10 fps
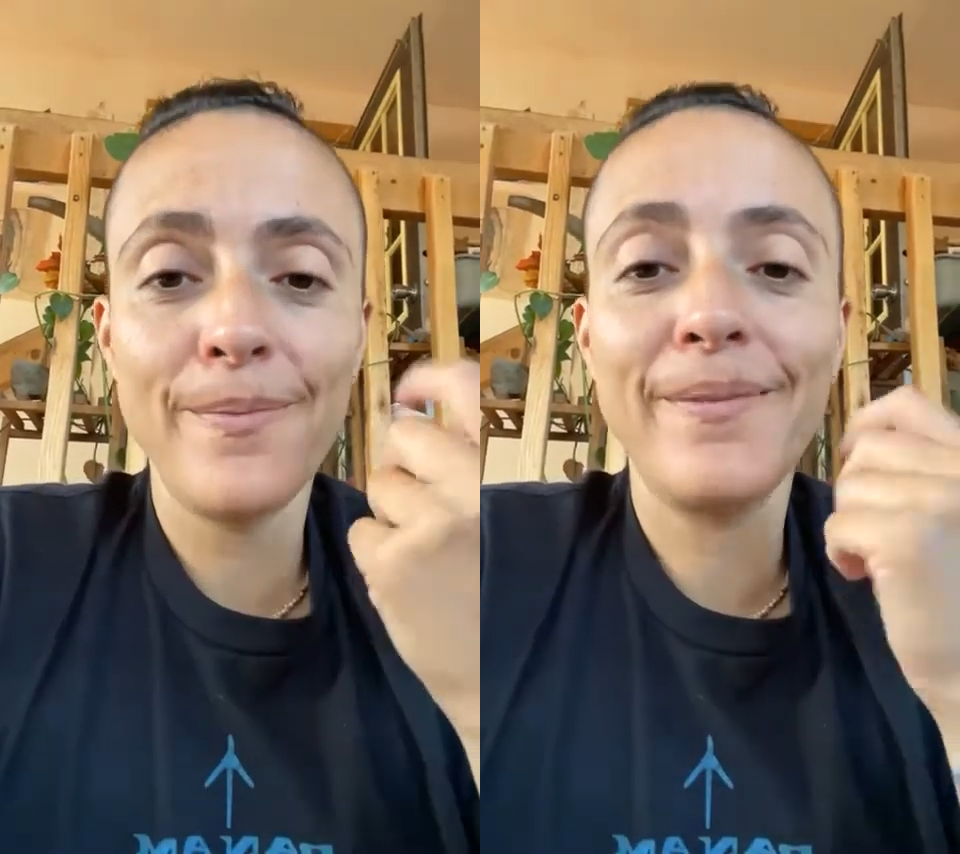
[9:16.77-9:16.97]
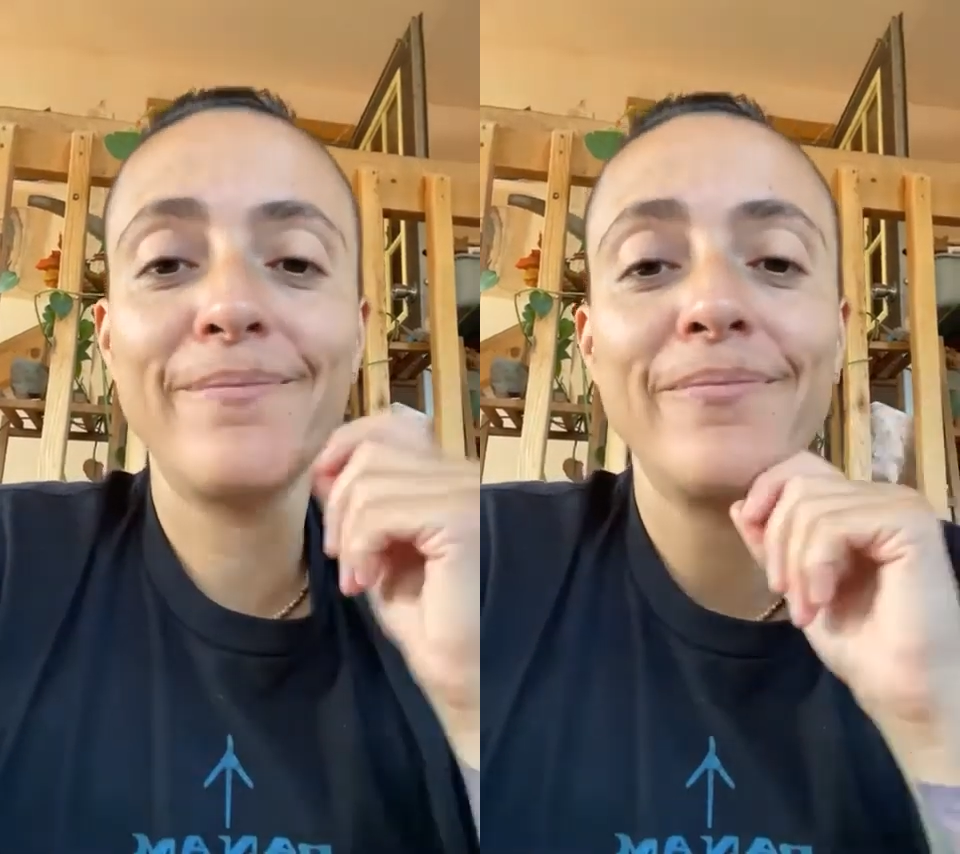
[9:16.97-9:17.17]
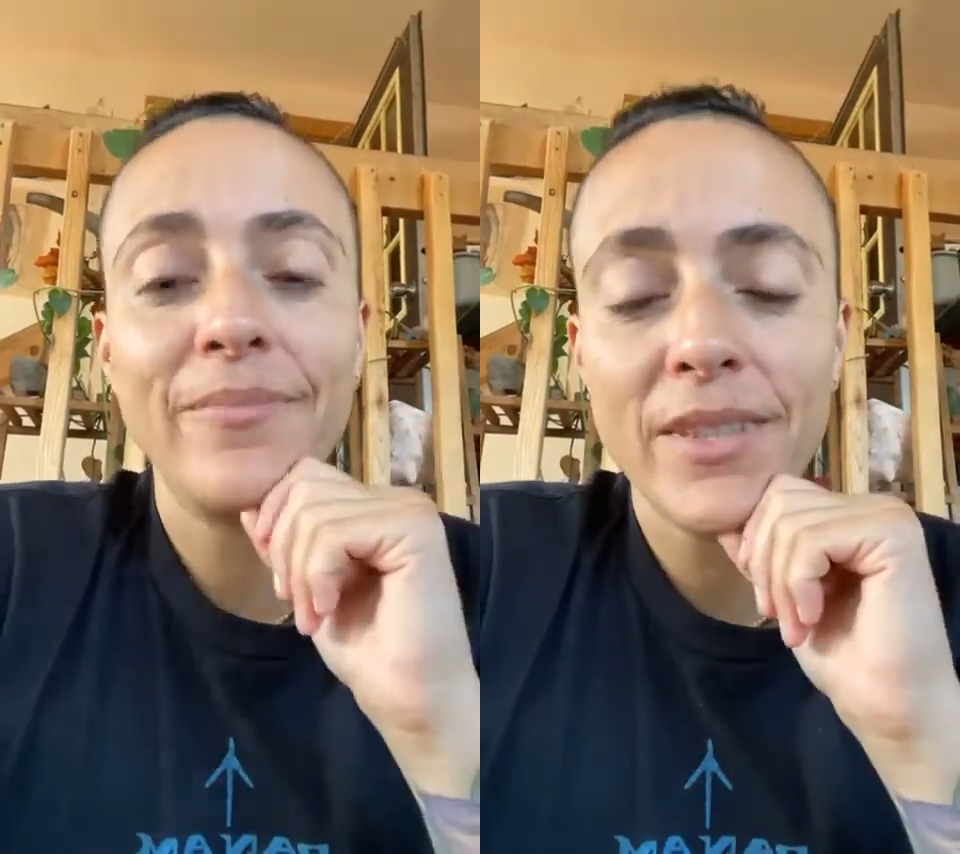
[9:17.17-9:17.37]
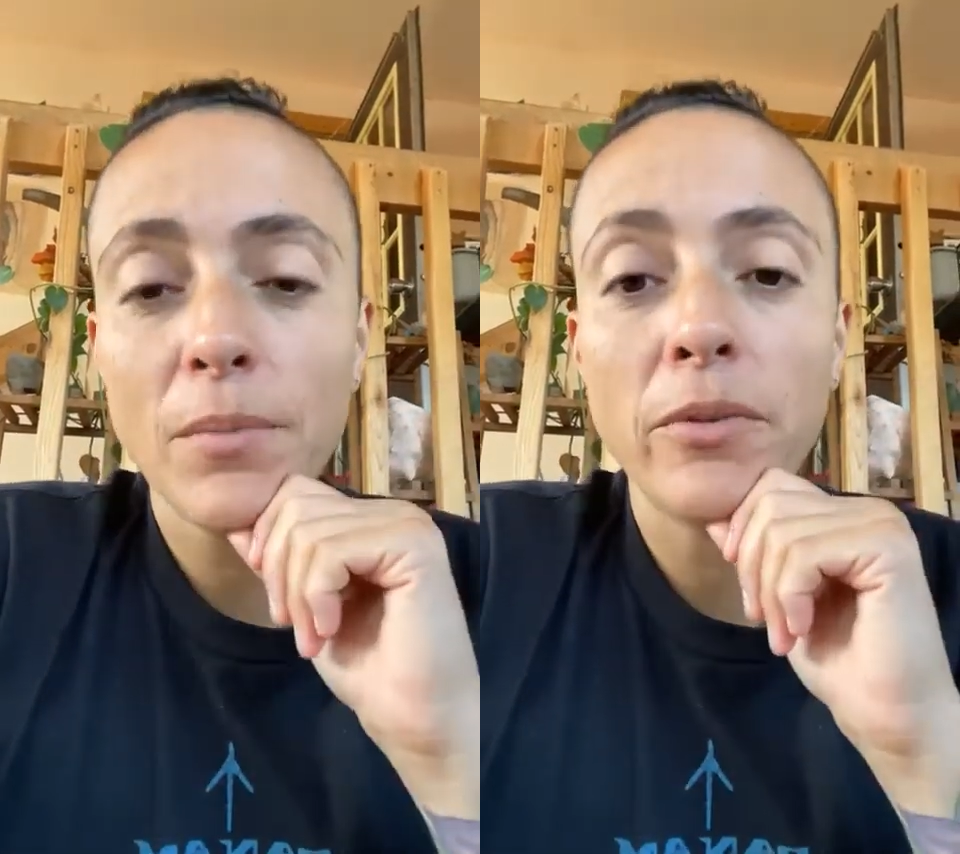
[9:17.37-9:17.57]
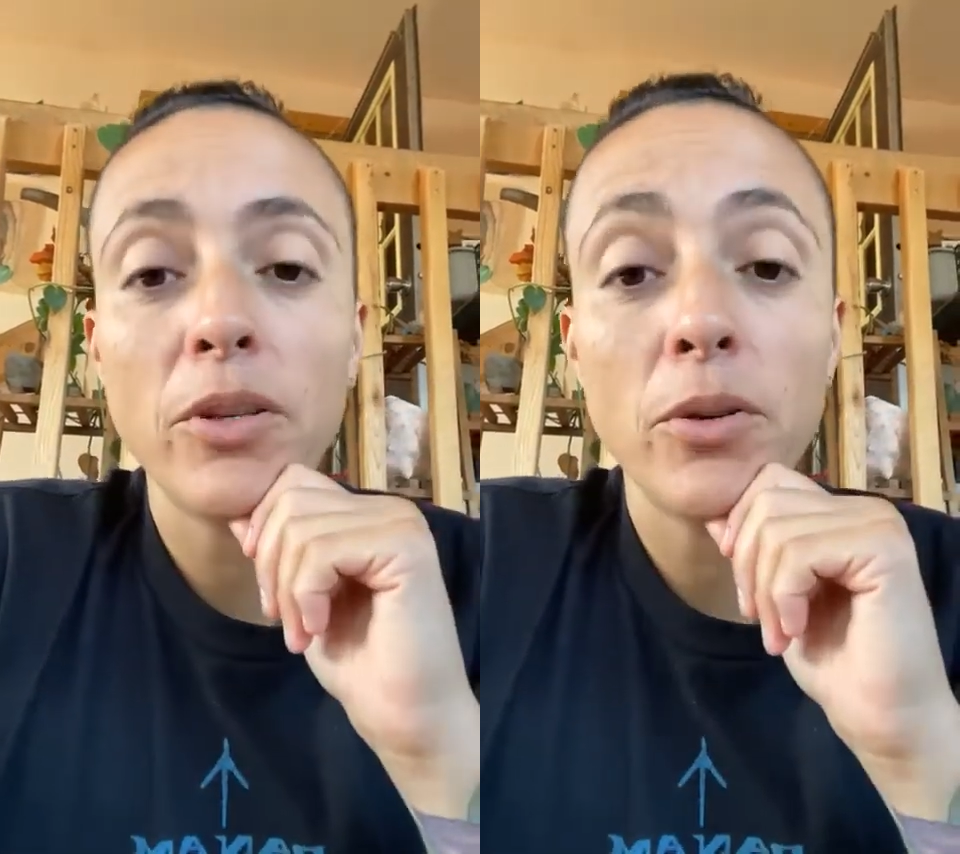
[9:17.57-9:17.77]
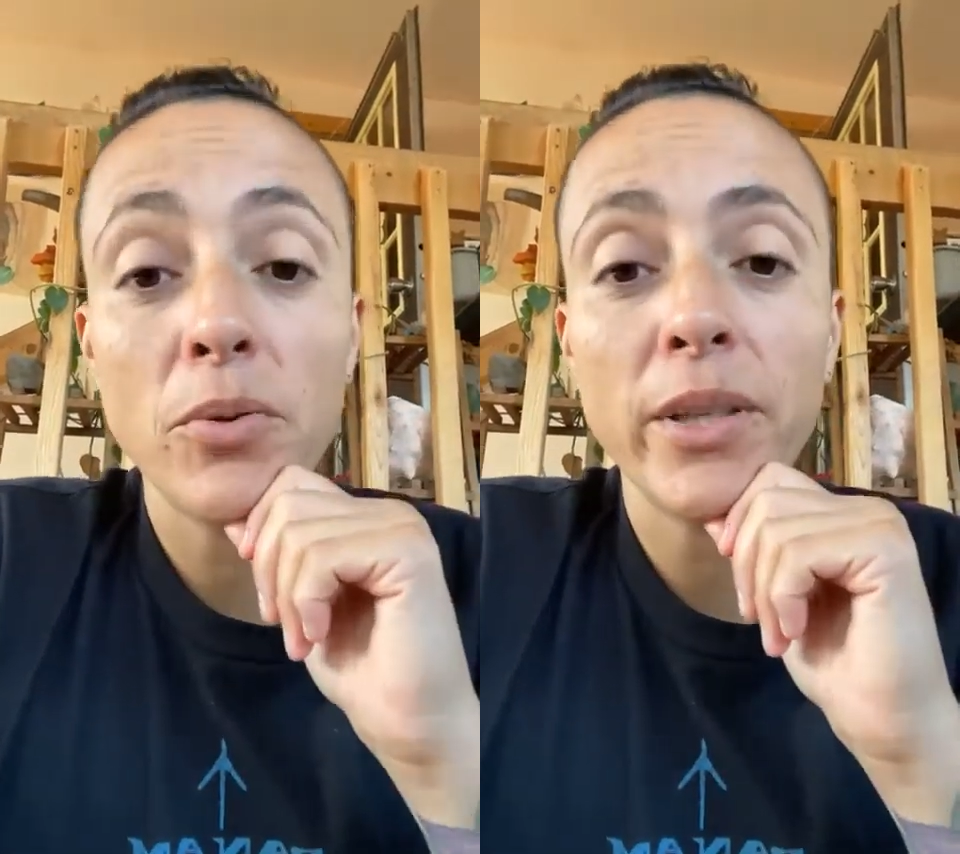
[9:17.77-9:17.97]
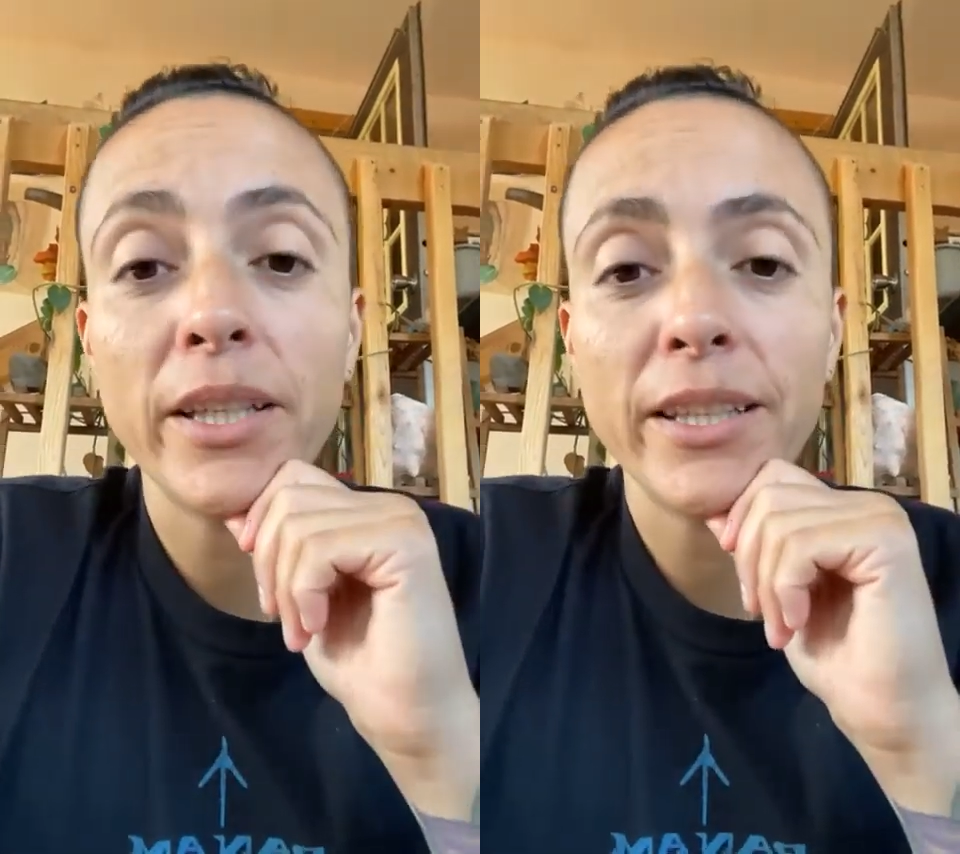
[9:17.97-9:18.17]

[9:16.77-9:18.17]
some of you are doing it